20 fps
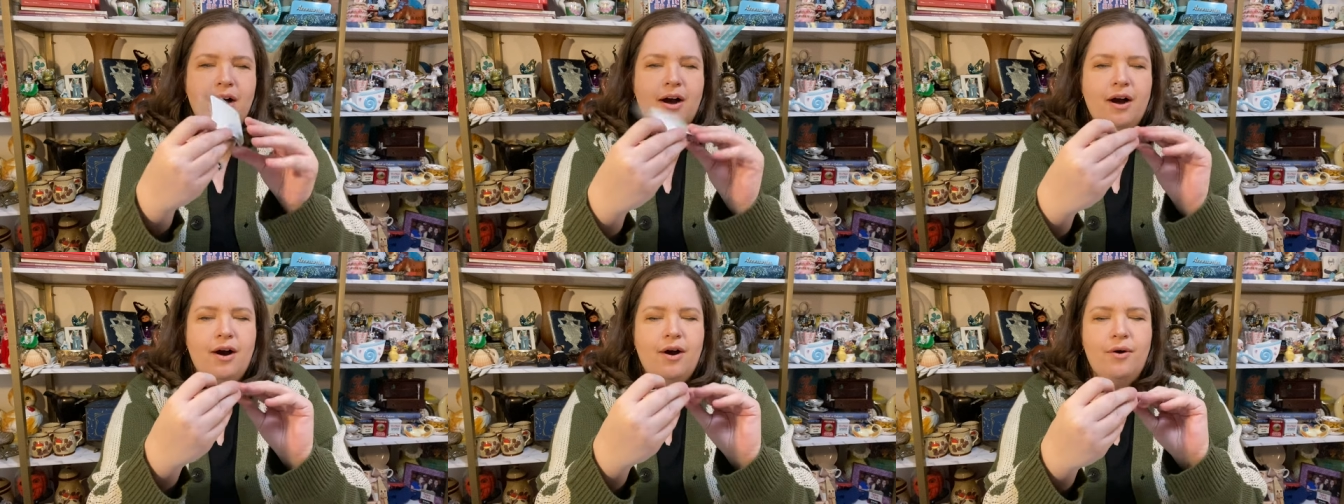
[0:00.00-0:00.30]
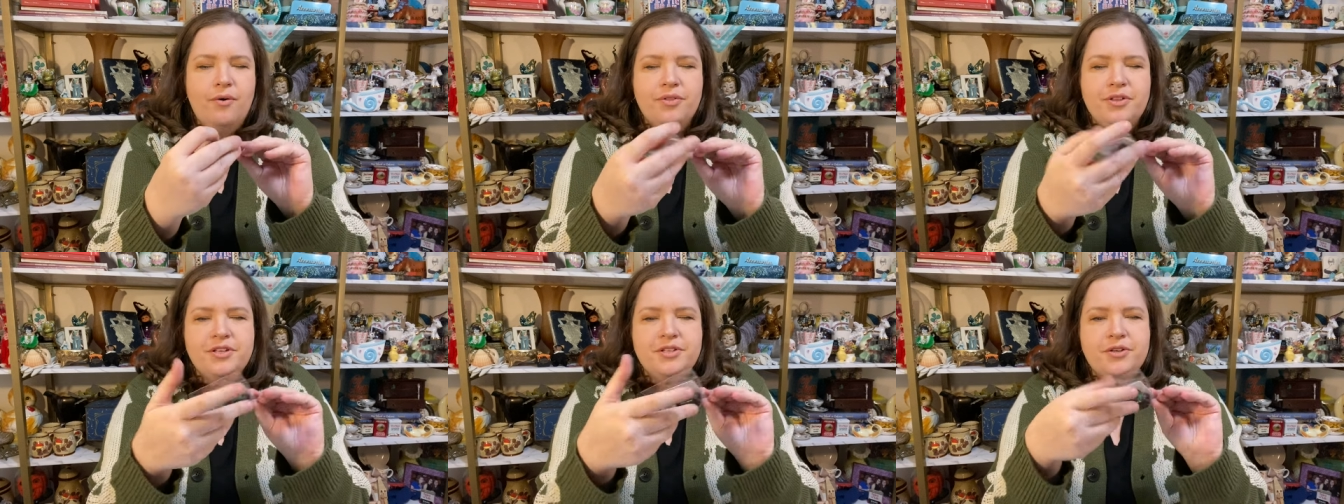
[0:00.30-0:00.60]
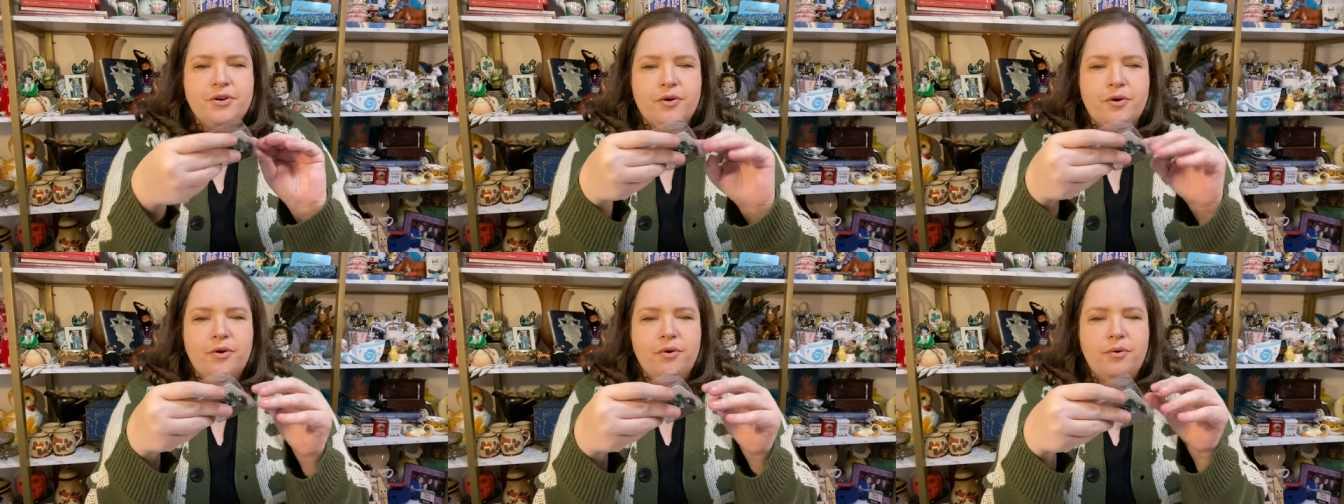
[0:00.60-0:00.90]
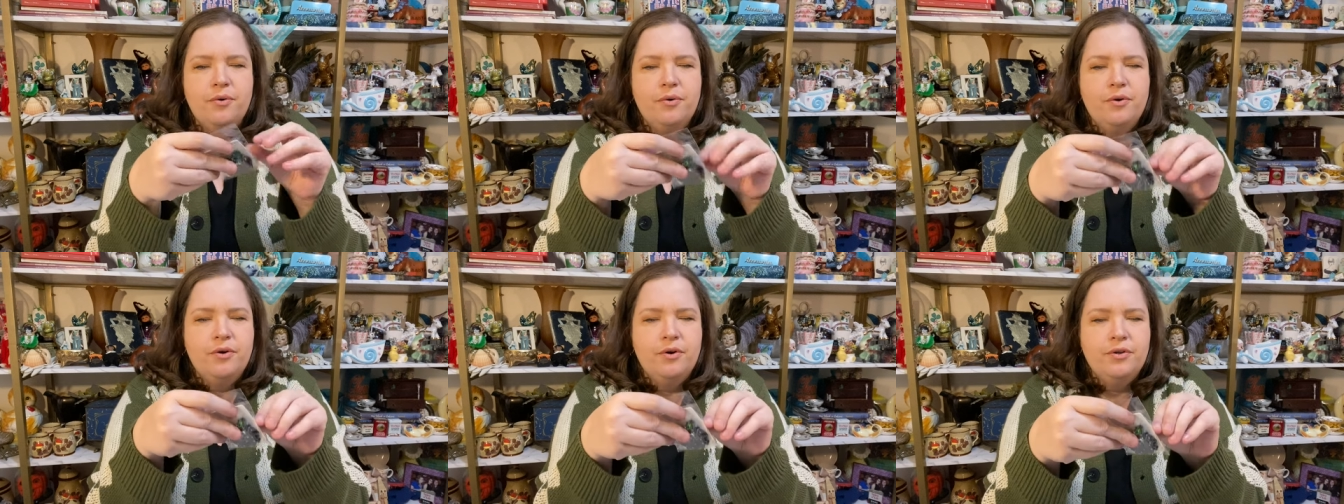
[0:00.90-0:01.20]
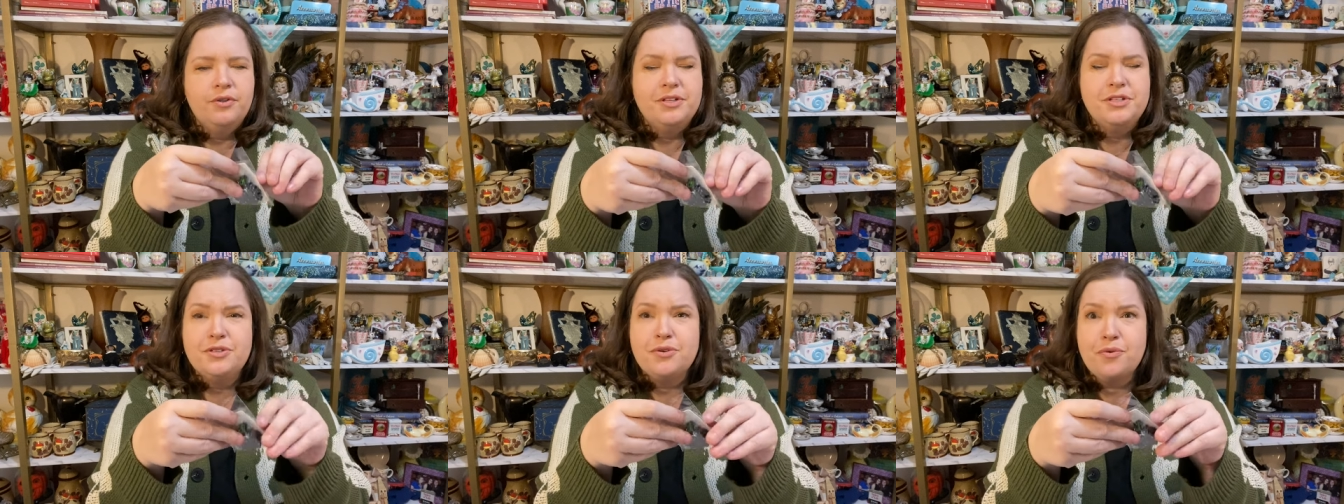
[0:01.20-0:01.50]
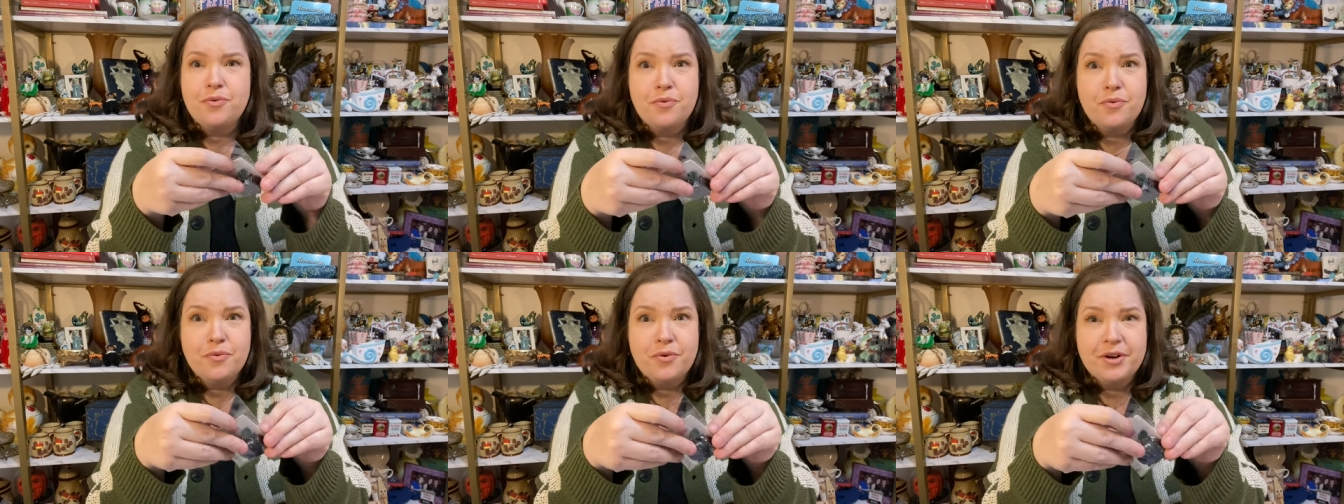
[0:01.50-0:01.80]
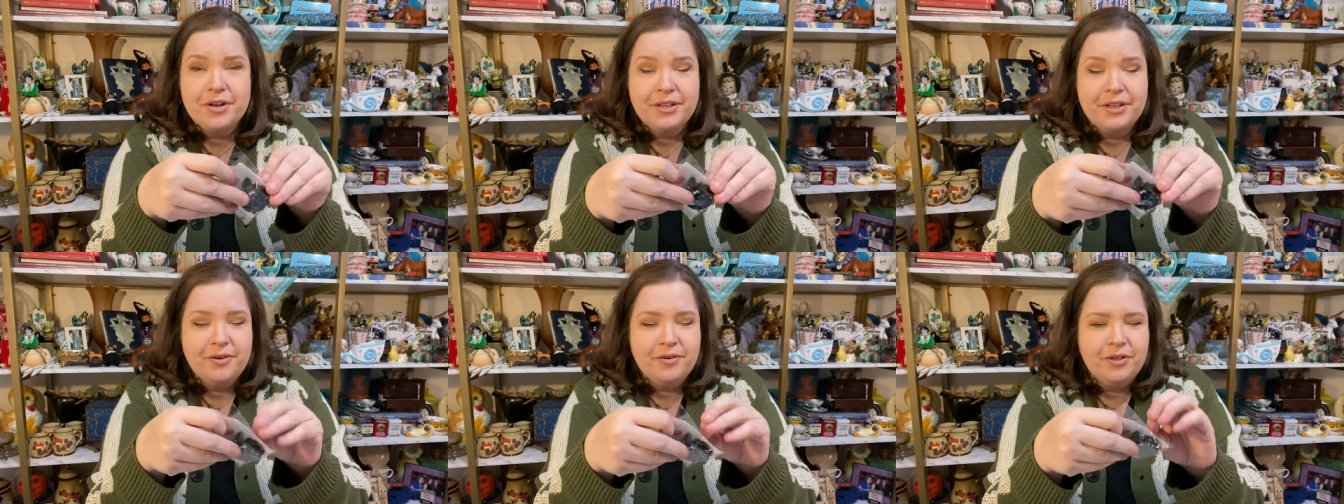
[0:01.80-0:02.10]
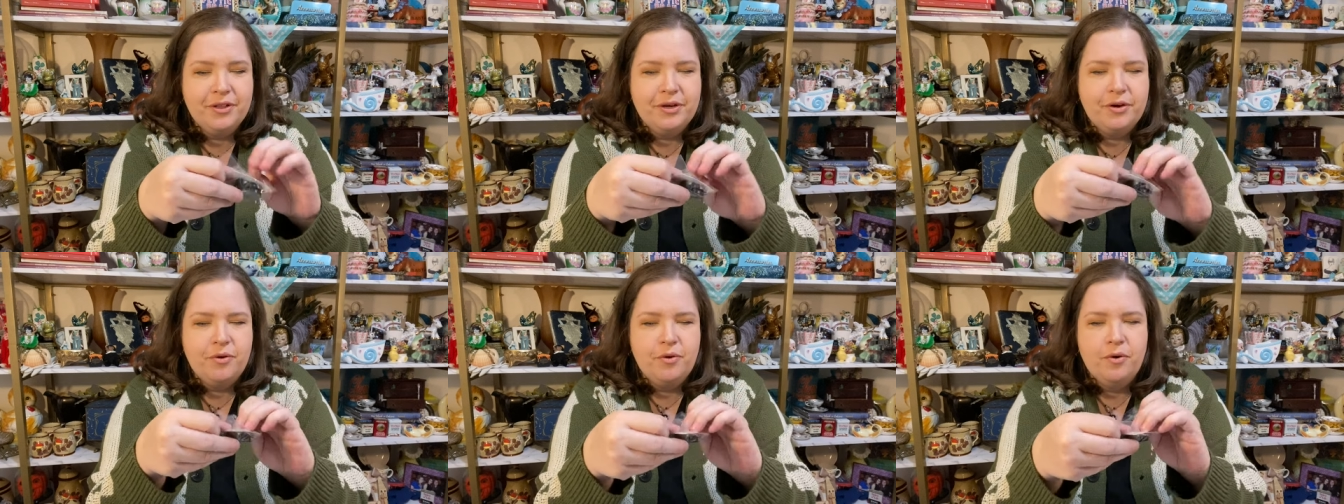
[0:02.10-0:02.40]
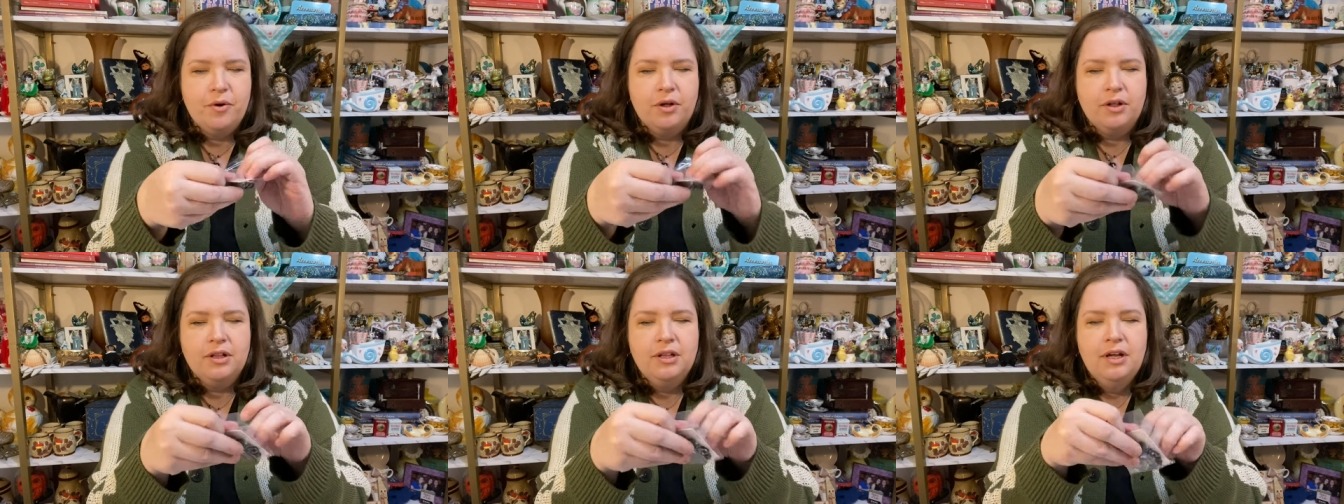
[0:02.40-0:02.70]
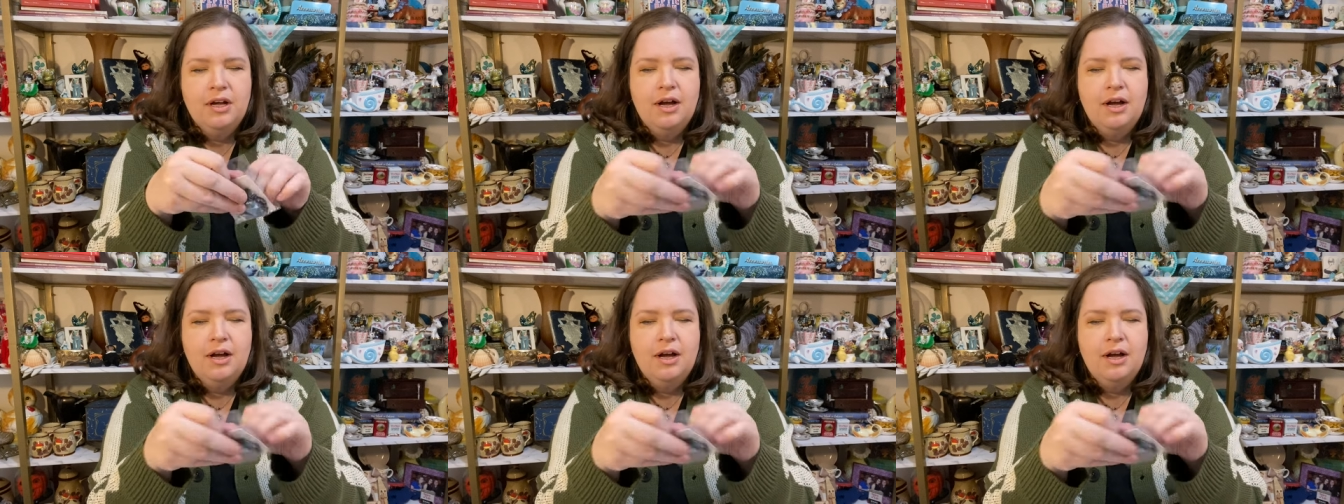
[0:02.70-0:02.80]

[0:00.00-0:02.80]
Oh, these are cool. These are really, really cool.